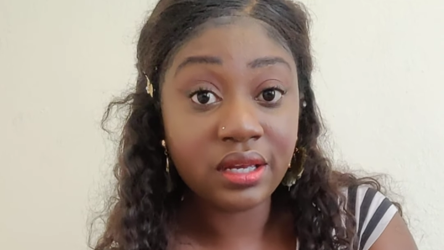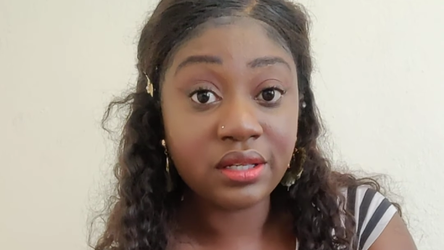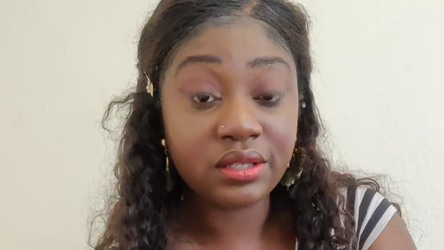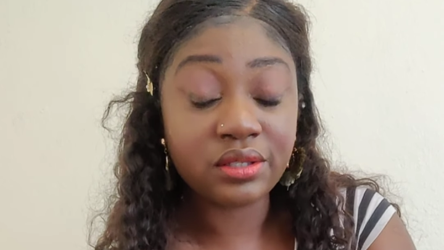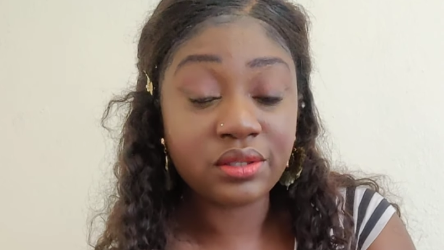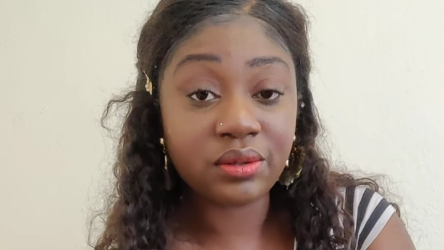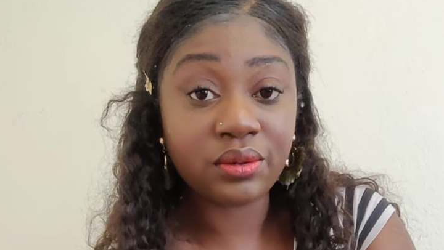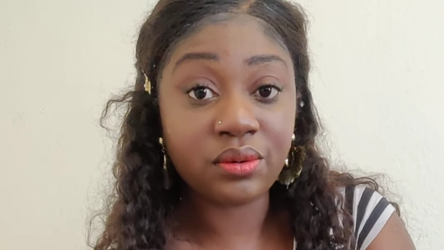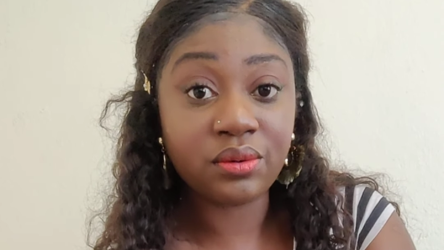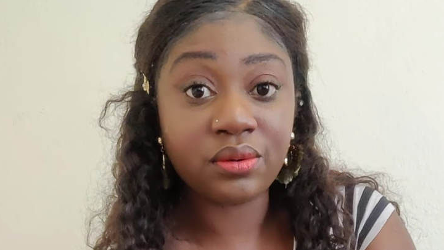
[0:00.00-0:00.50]

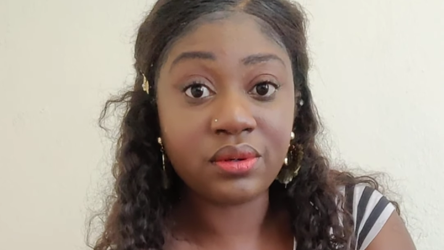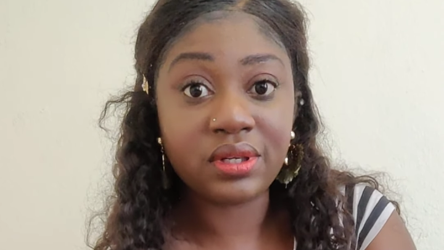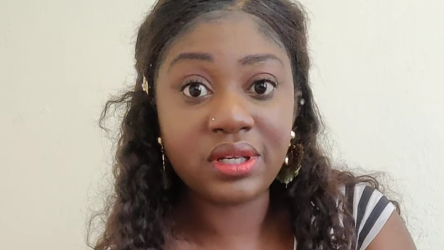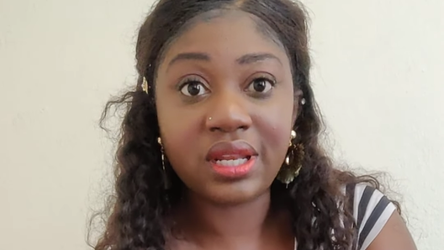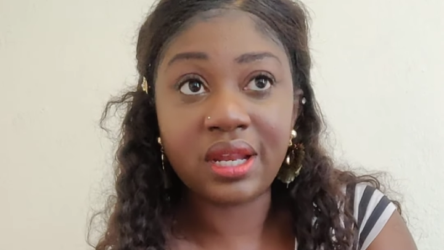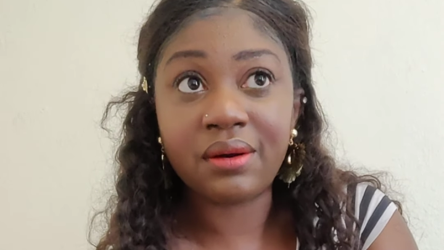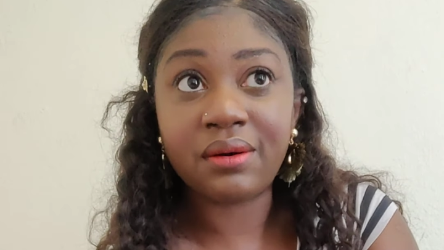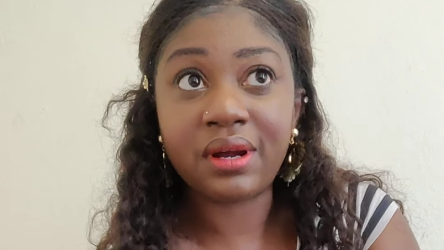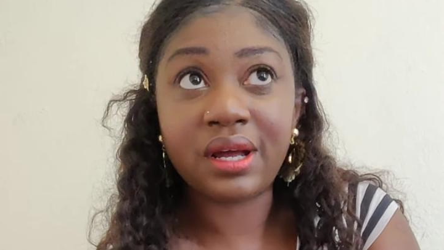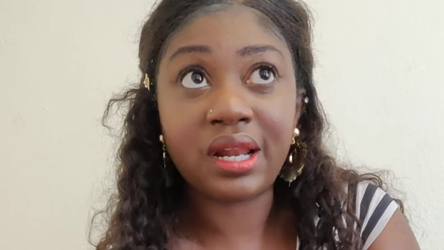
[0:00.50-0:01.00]
So
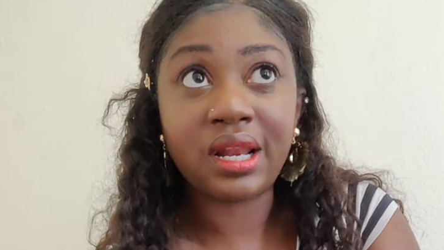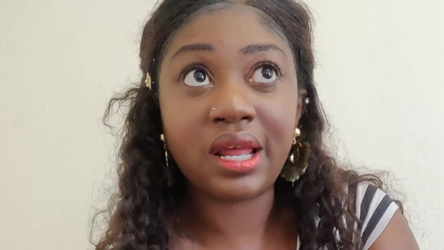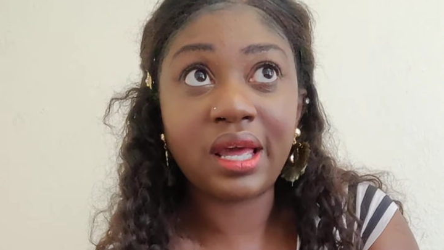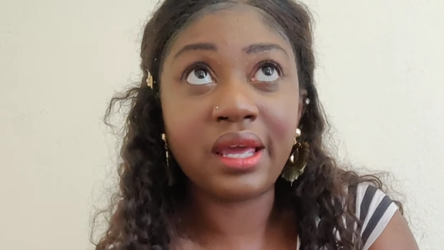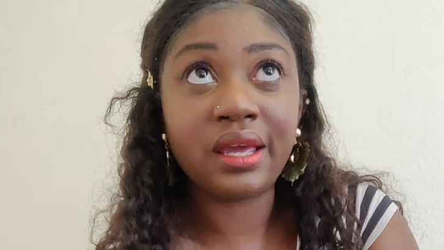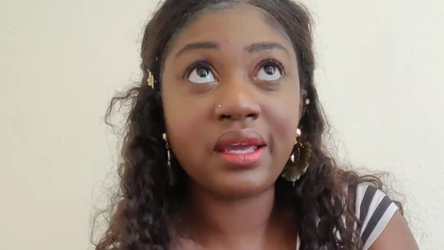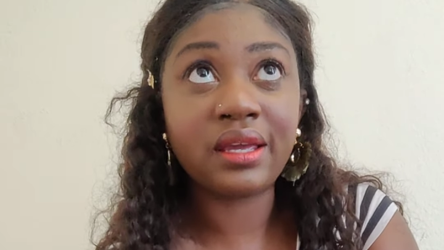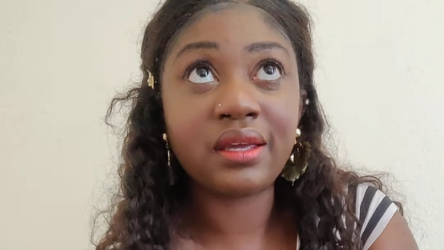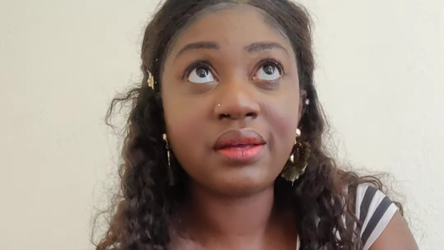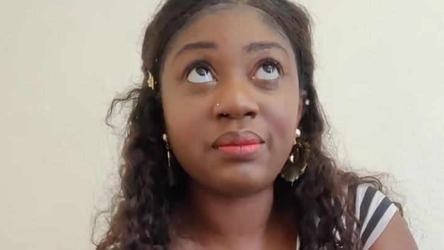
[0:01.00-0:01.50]
there are
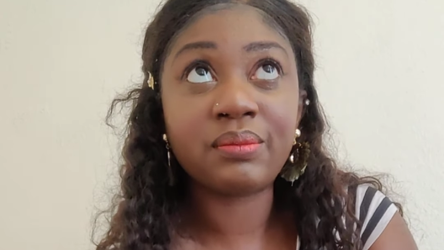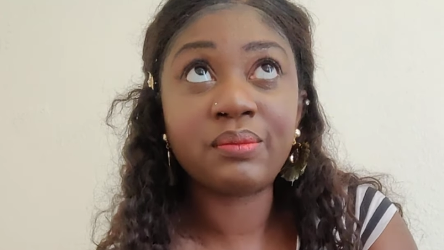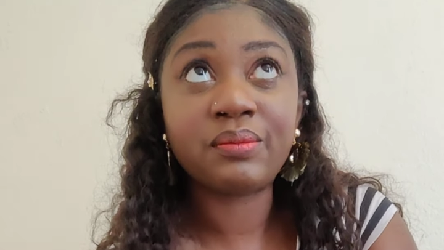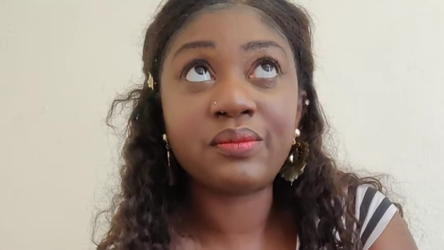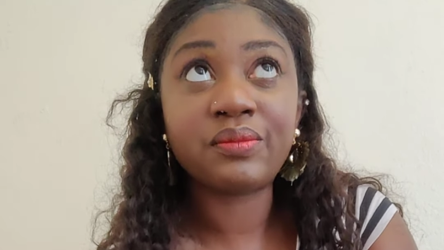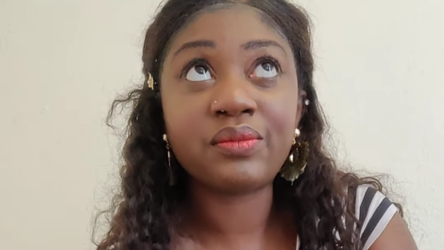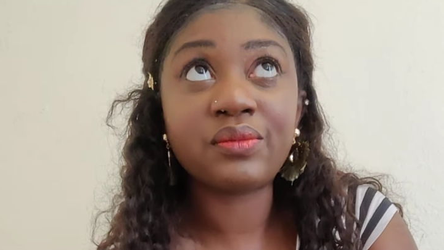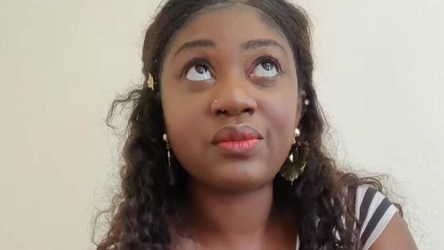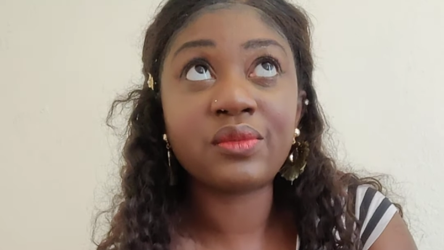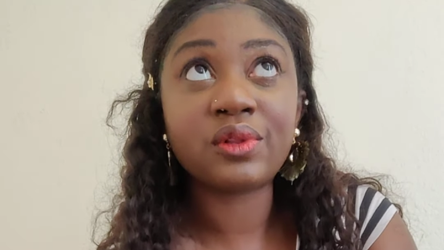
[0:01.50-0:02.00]
like
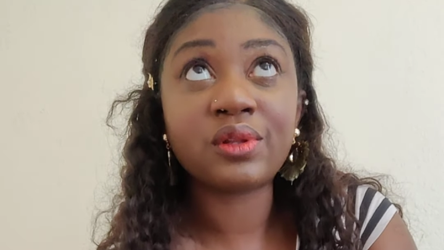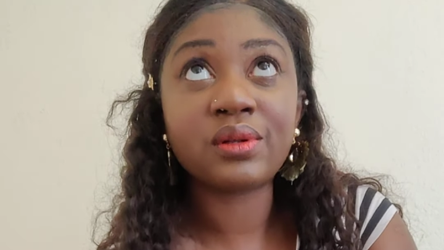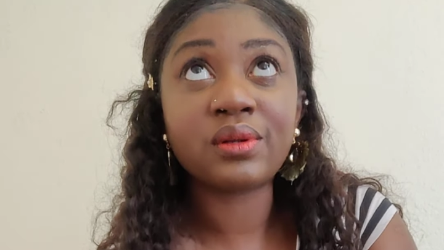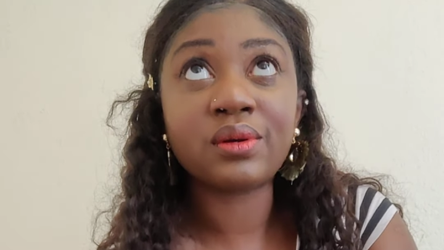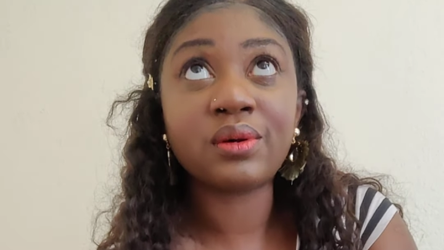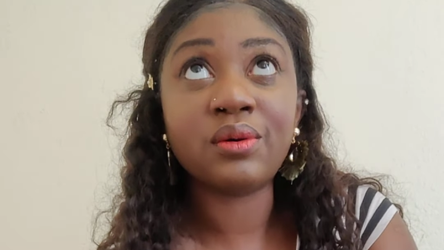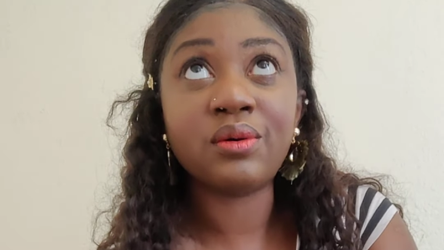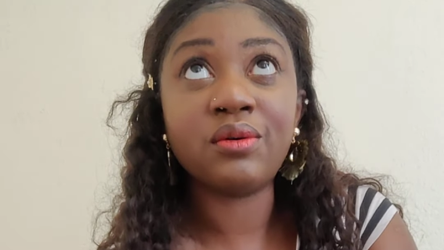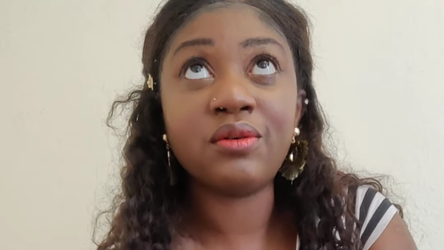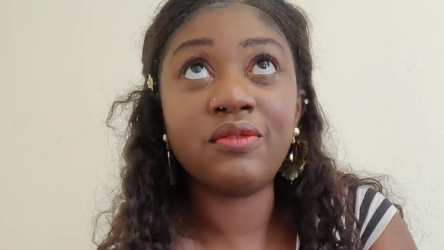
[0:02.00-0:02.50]

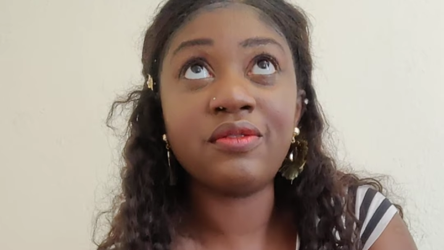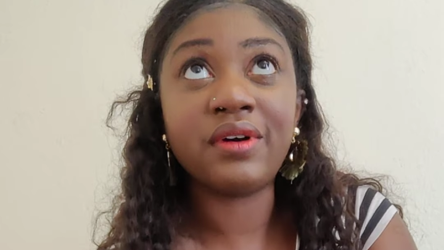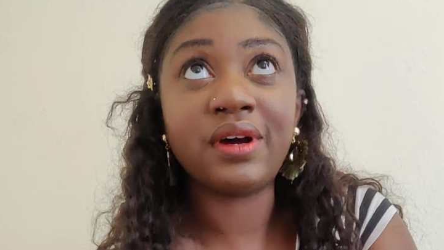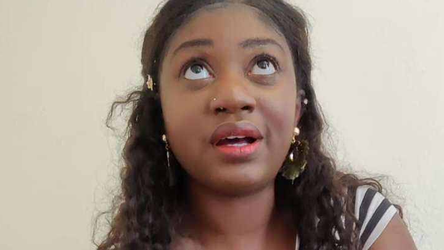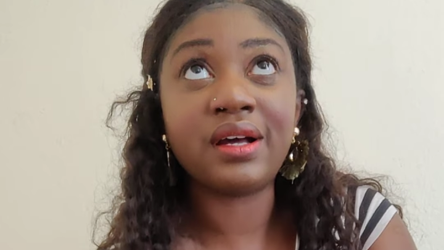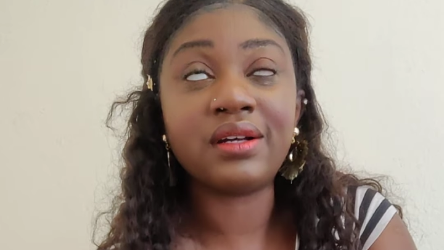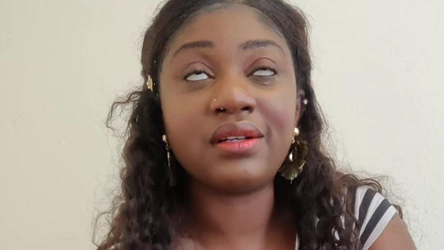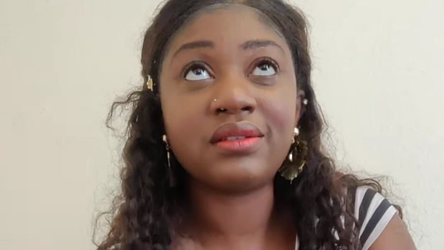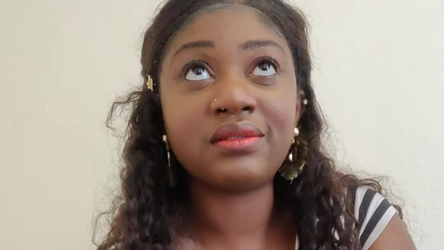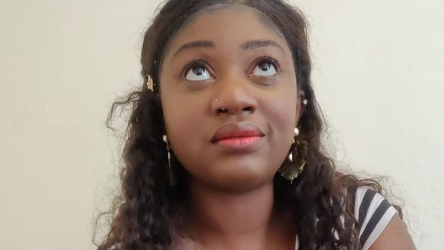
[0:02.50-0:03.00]

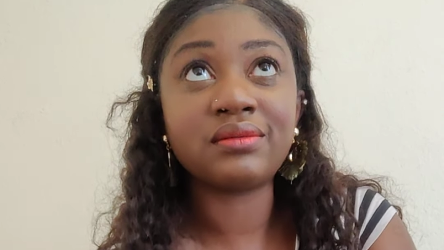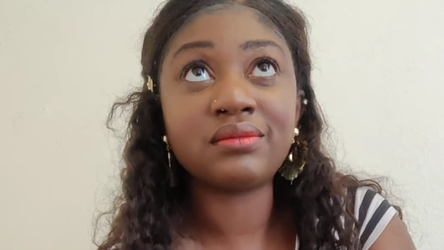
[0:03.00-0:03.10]
over